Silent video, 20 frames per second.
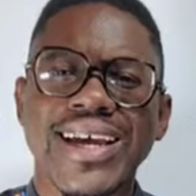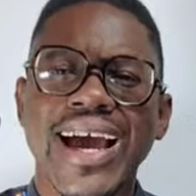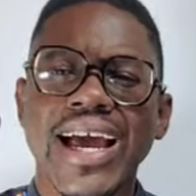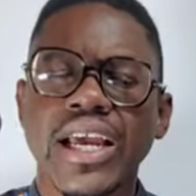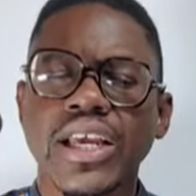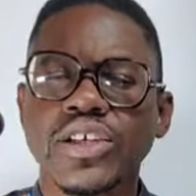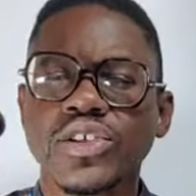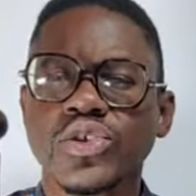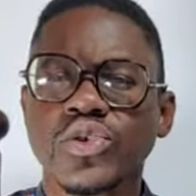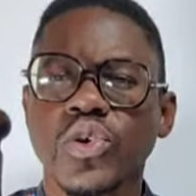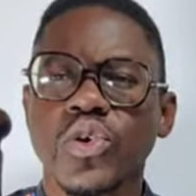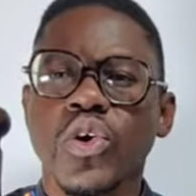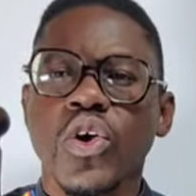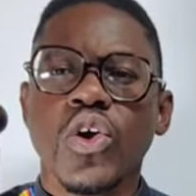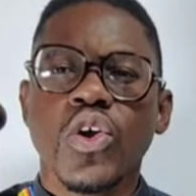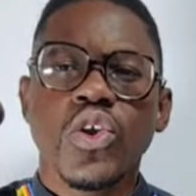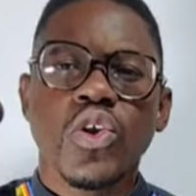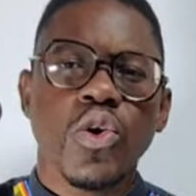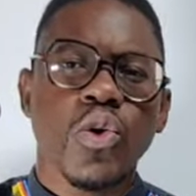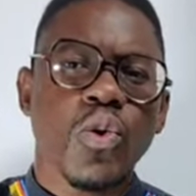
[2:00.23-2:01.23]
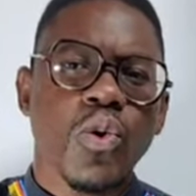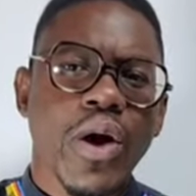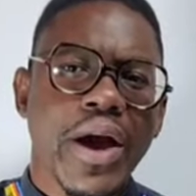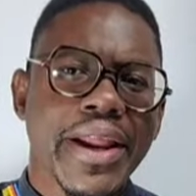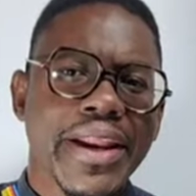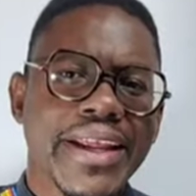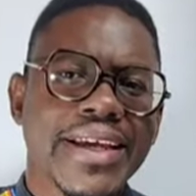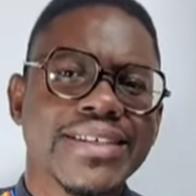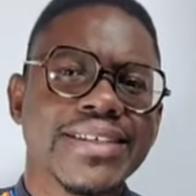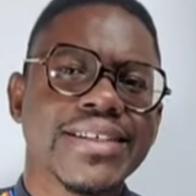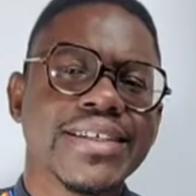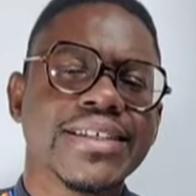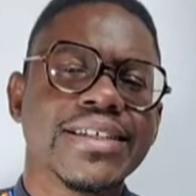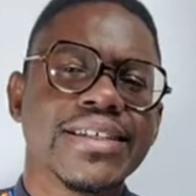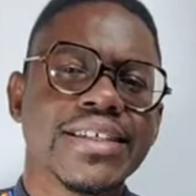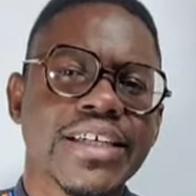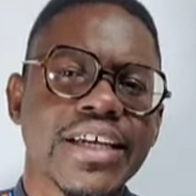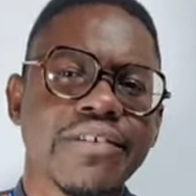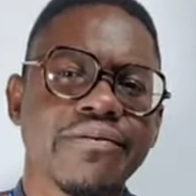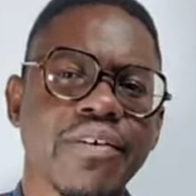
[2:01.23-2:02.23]
Kagiso Shongwane
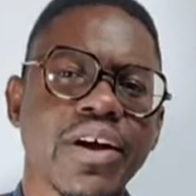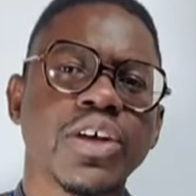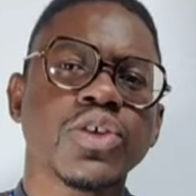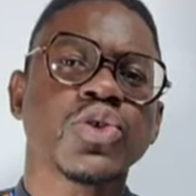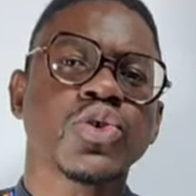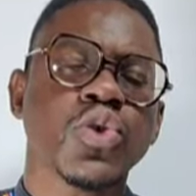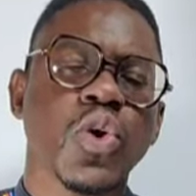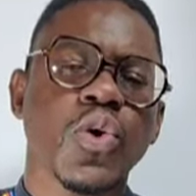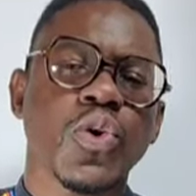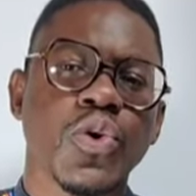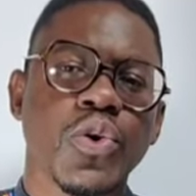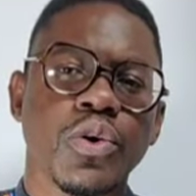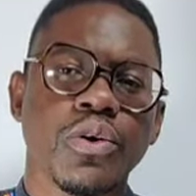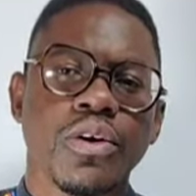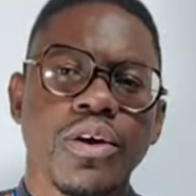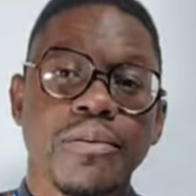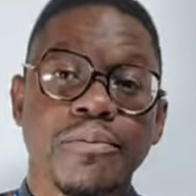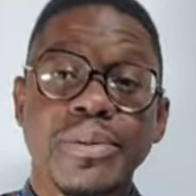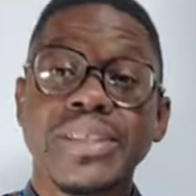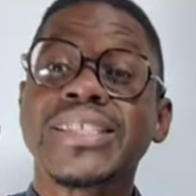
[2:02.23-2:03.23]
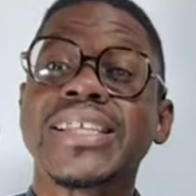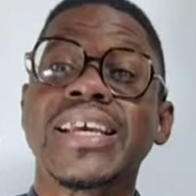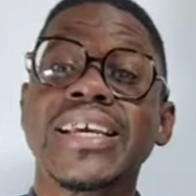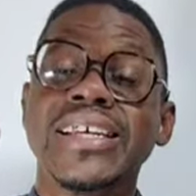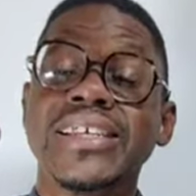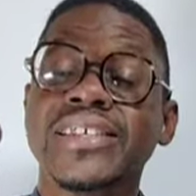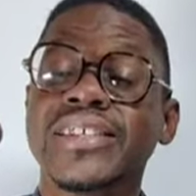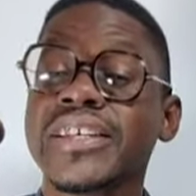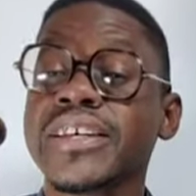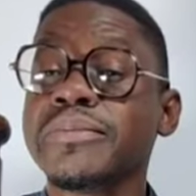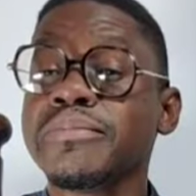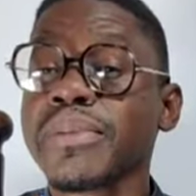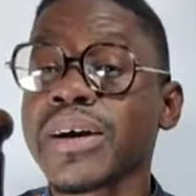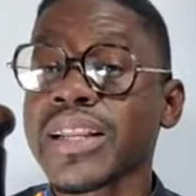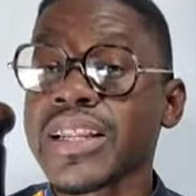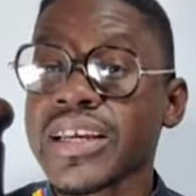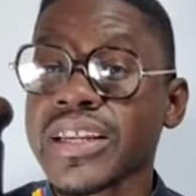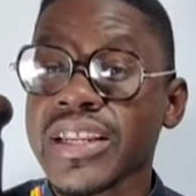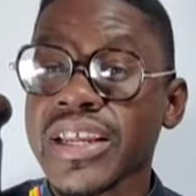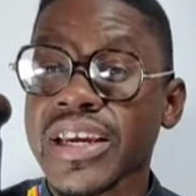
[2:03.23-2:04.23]
Zinchiva Sono. Mr. Easy
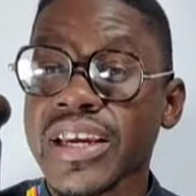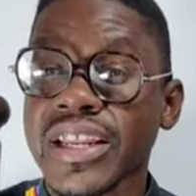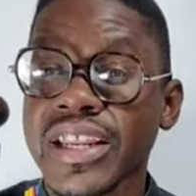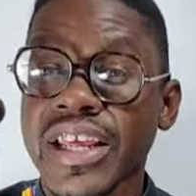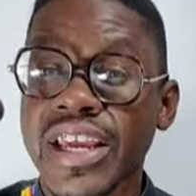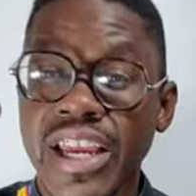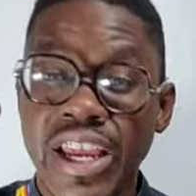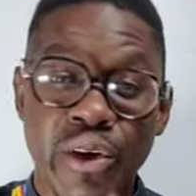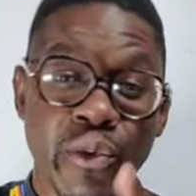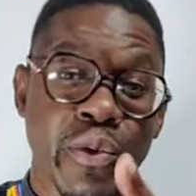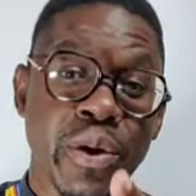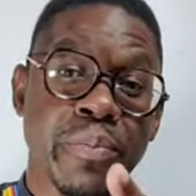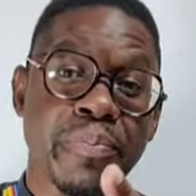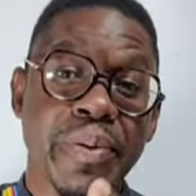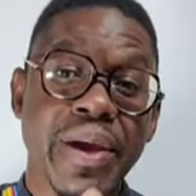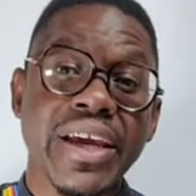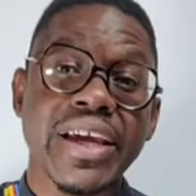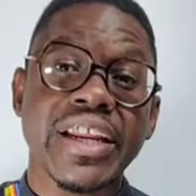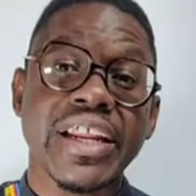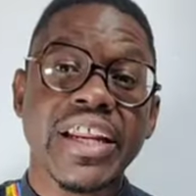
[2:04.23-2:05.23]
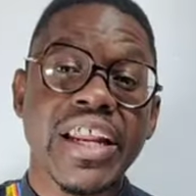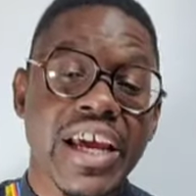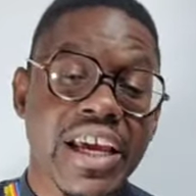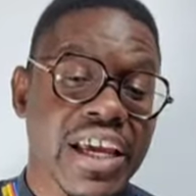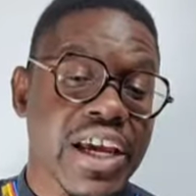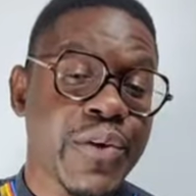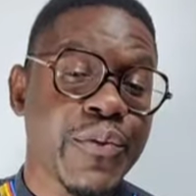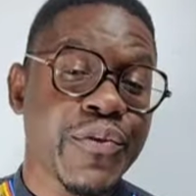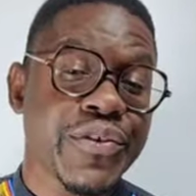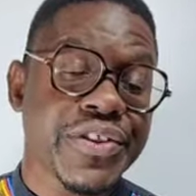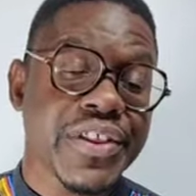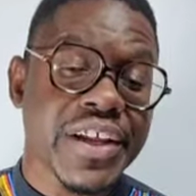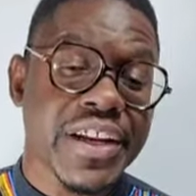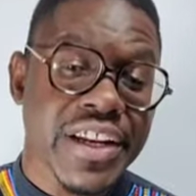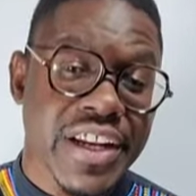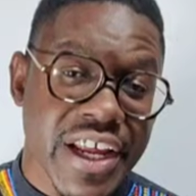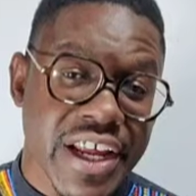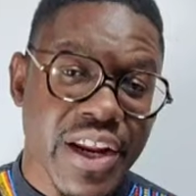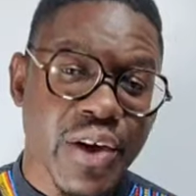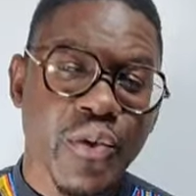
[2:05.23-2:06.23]
Imali Nenge. We're back at it again with
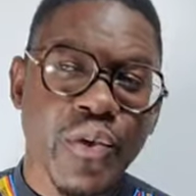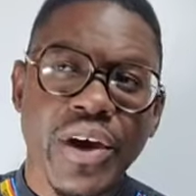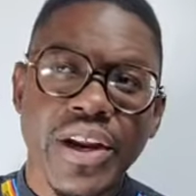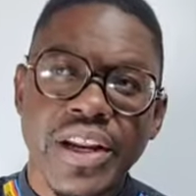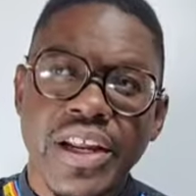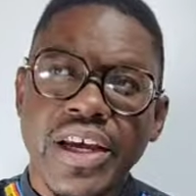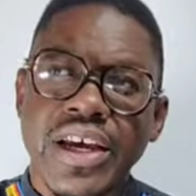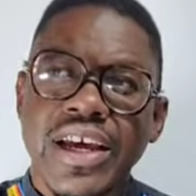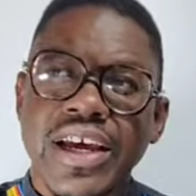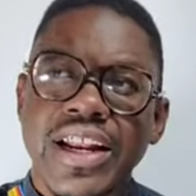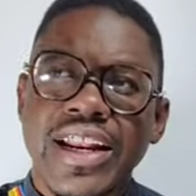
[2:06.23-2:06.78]
another one.